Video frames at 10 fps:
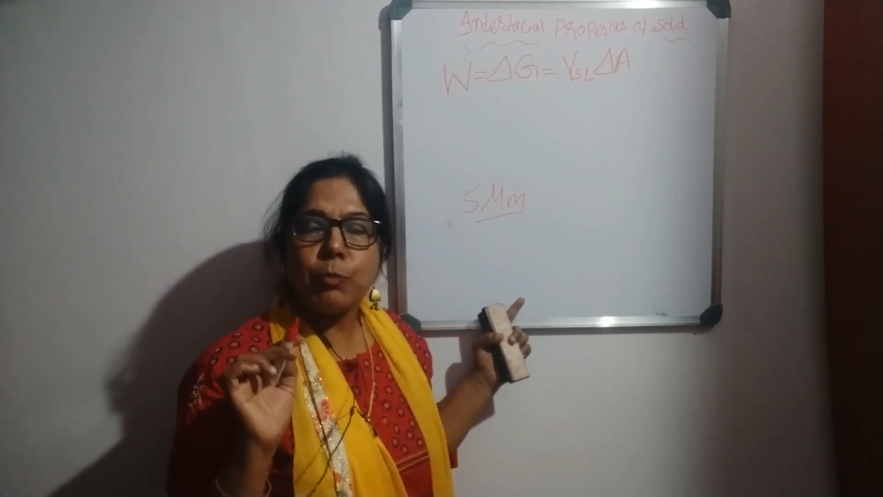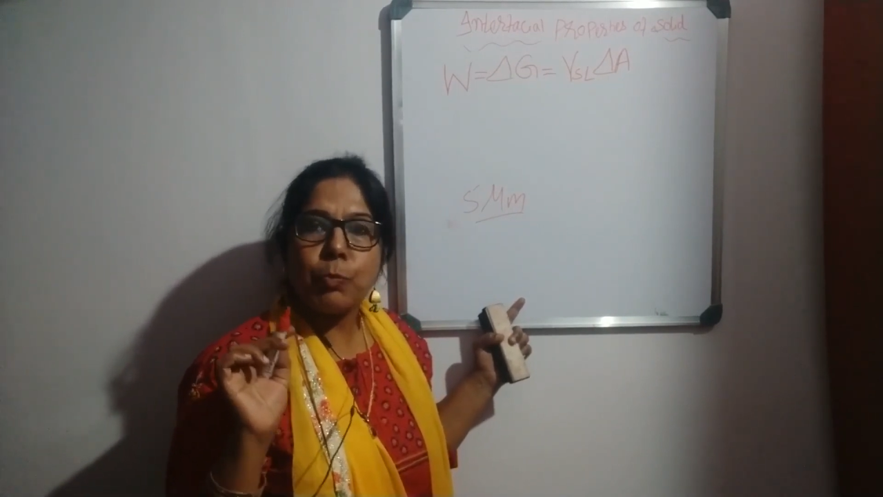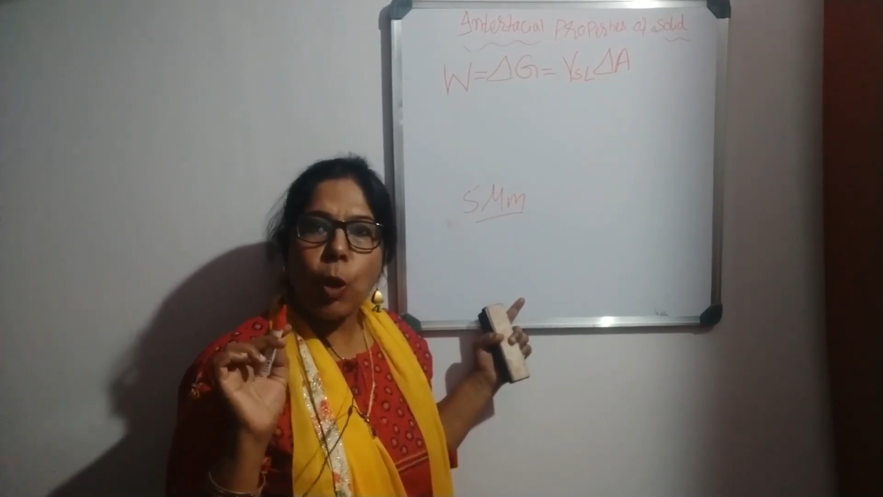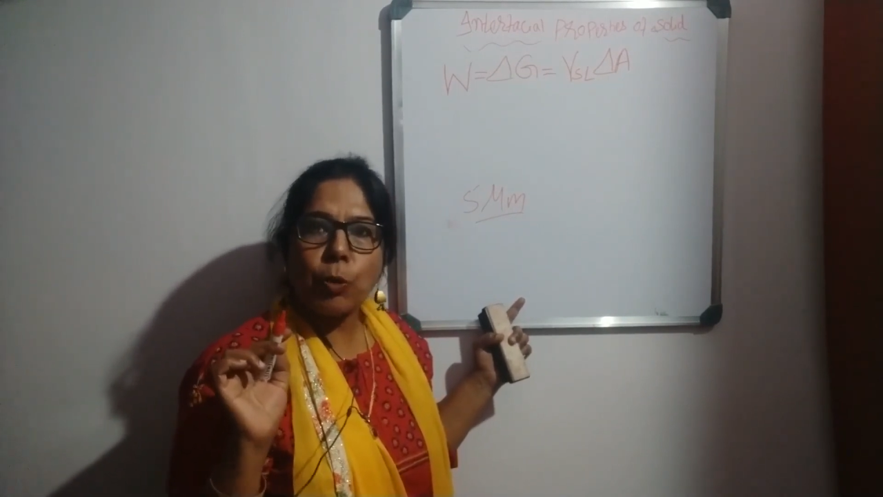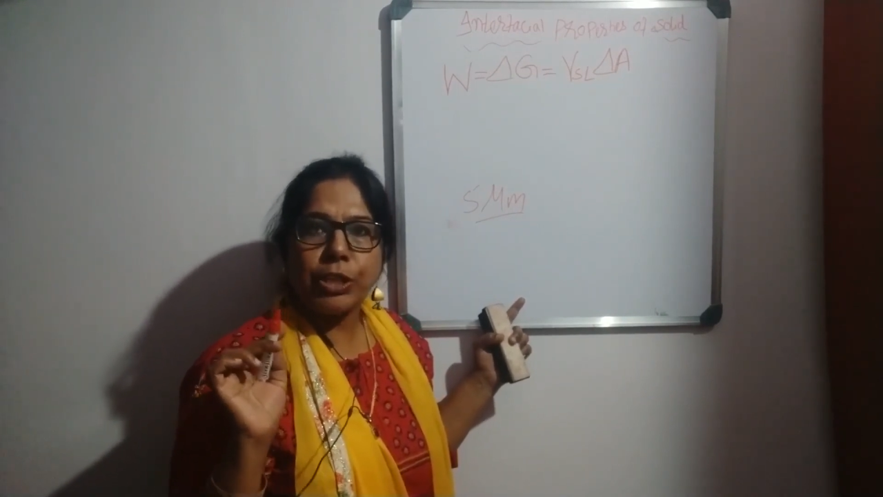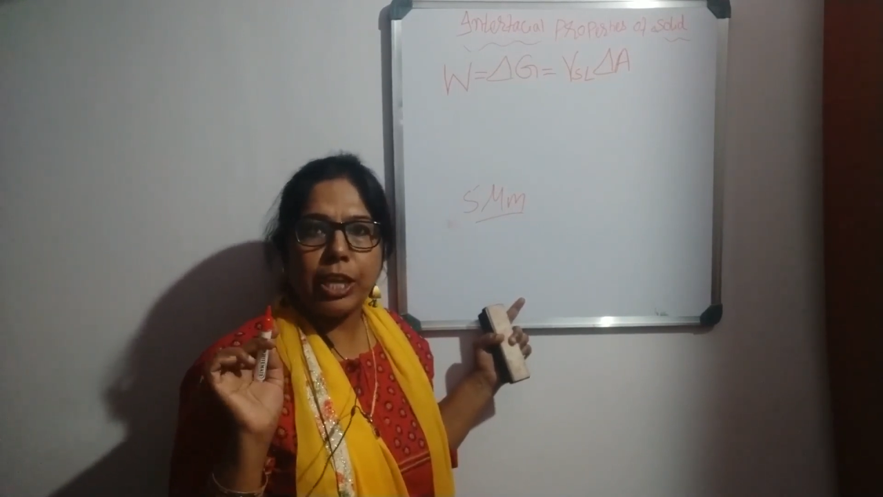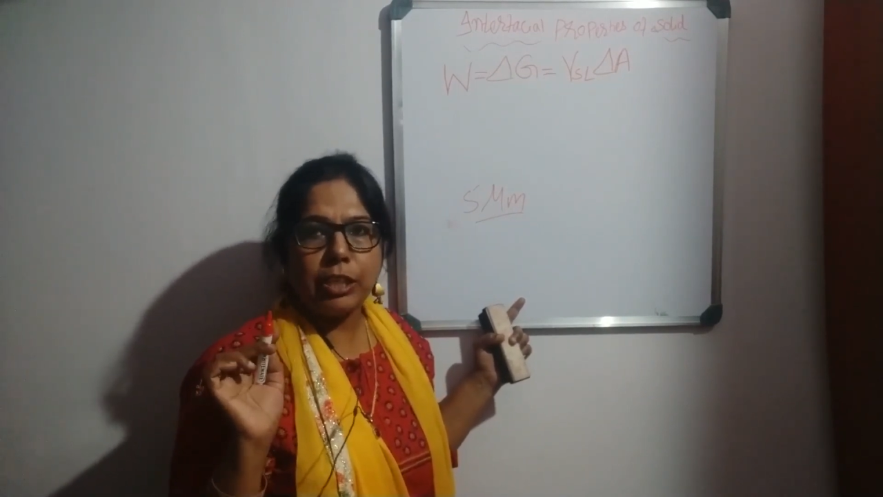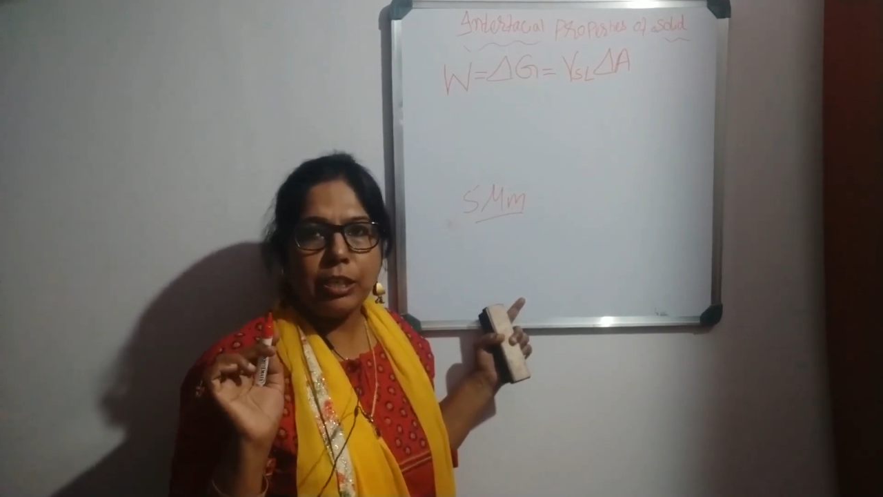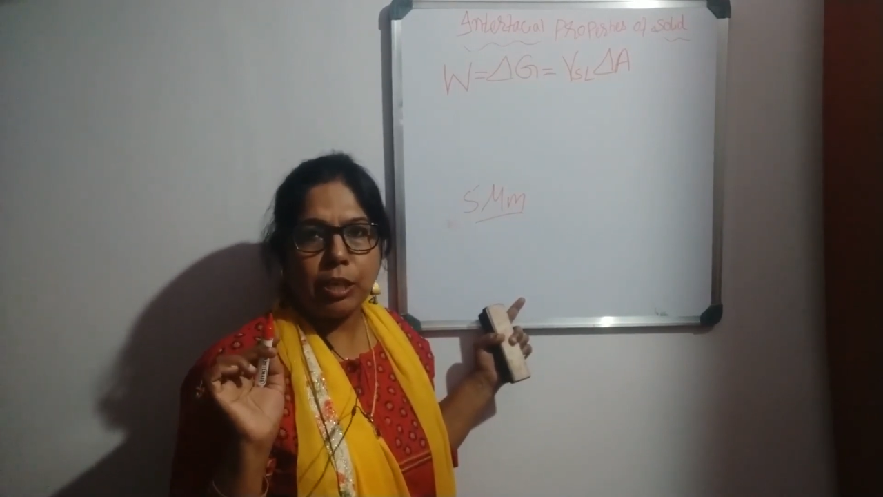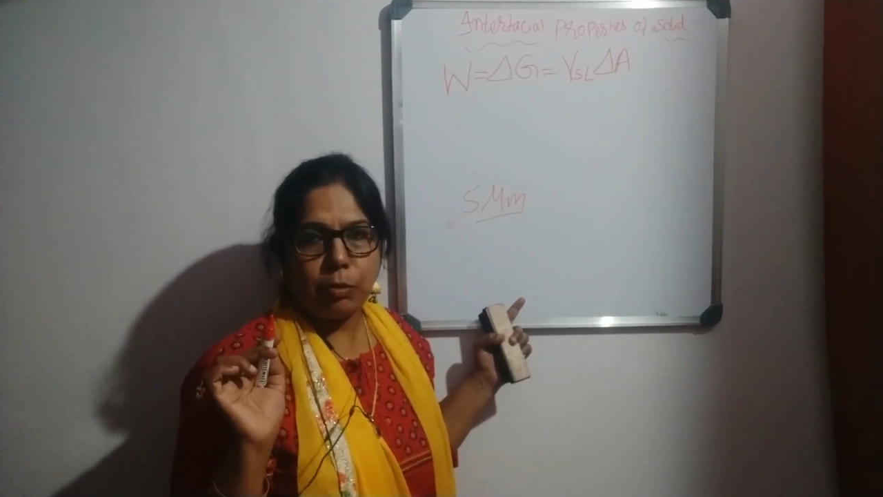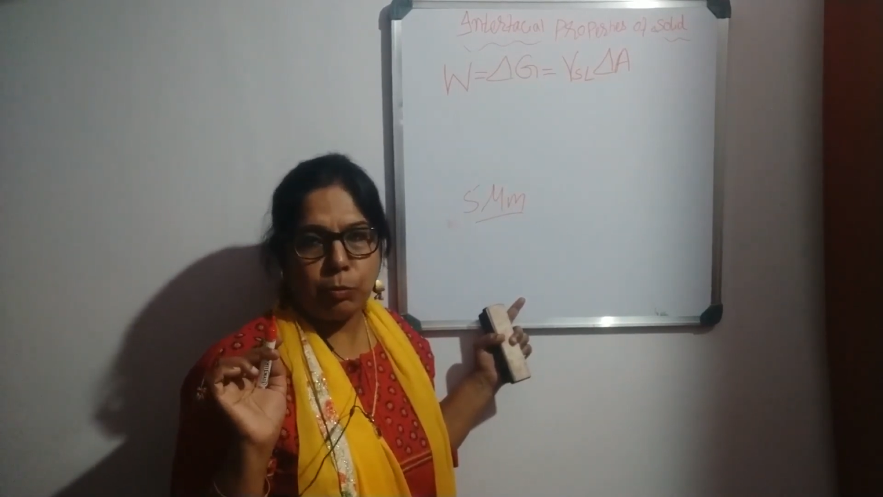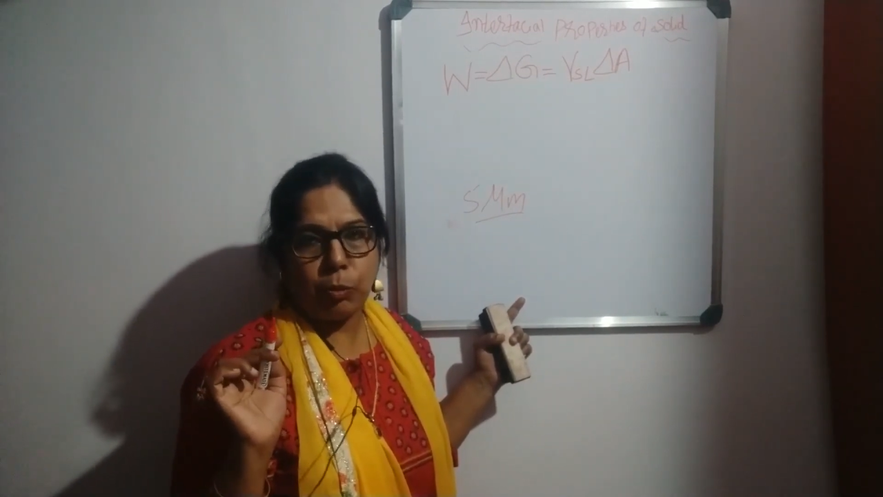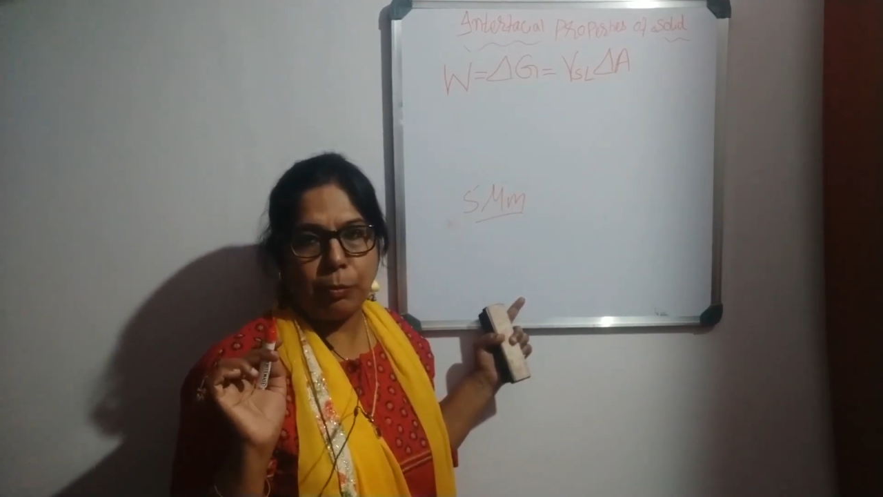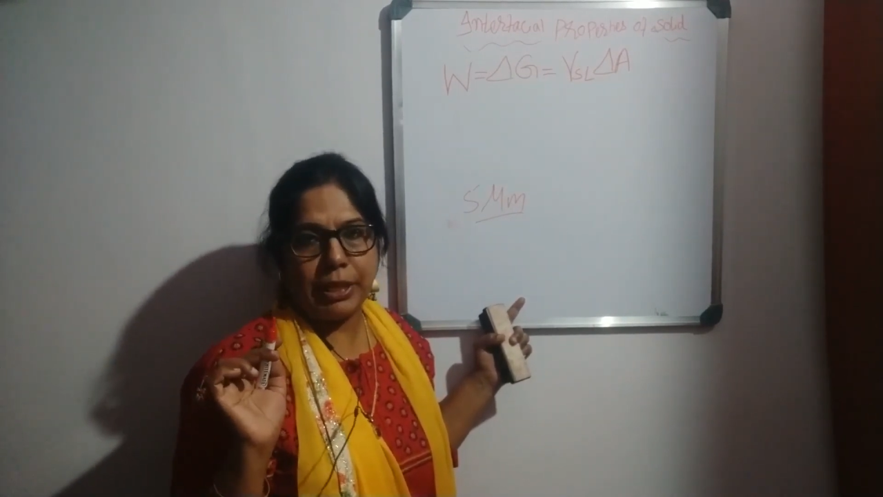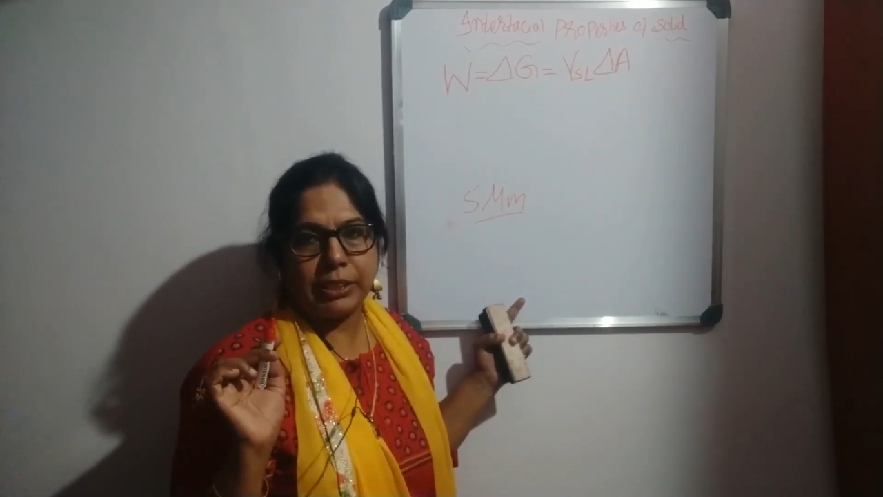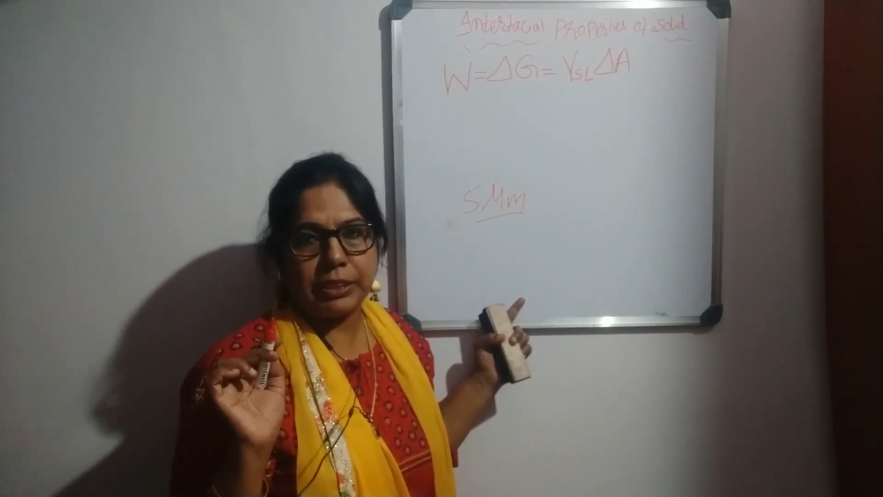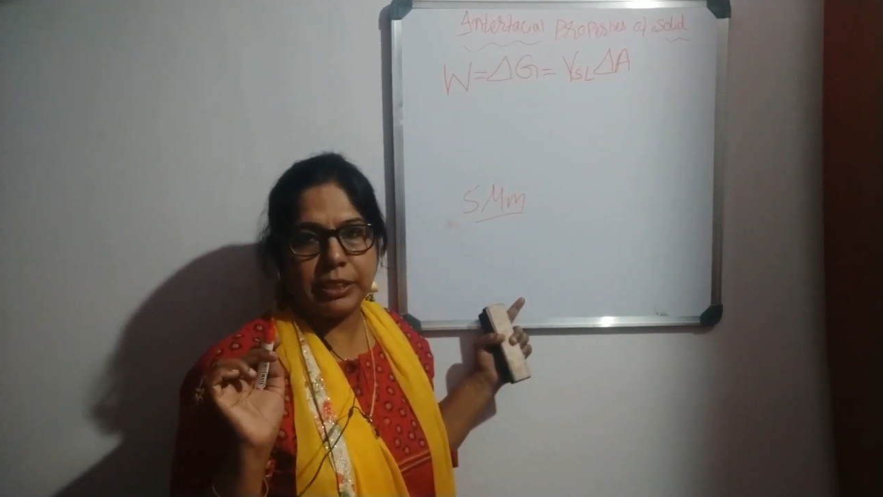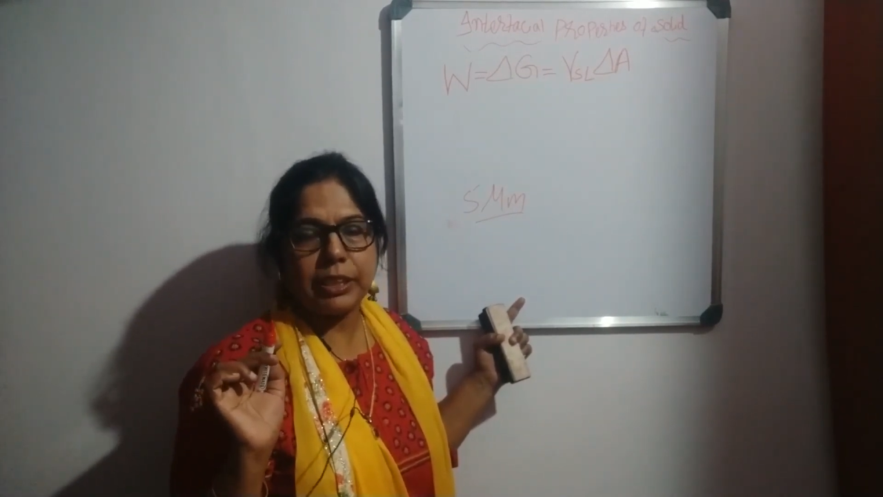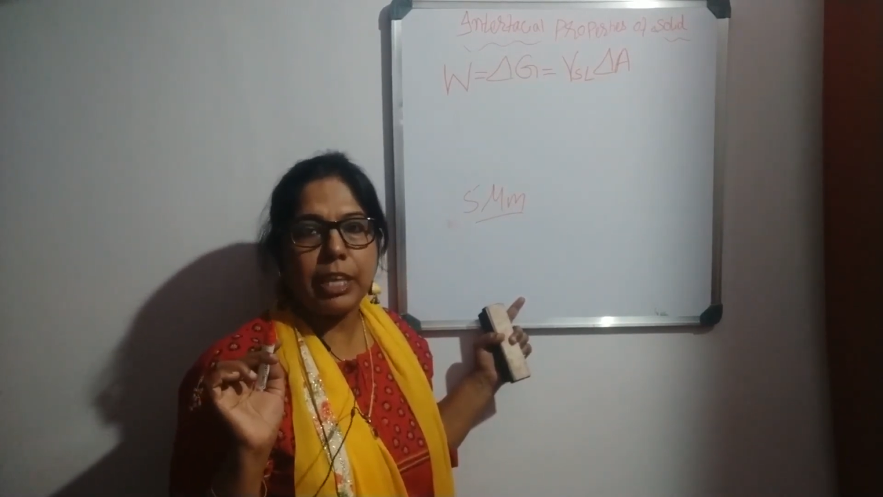Brownian moment.